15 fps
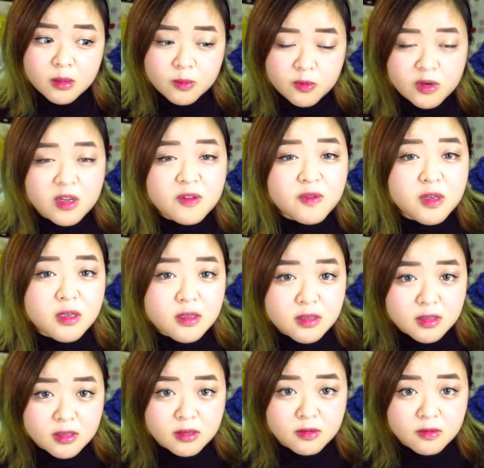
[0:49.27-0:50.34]

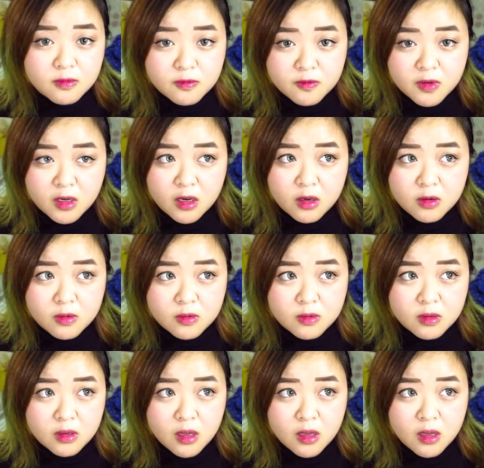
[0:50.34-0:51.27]
previous video,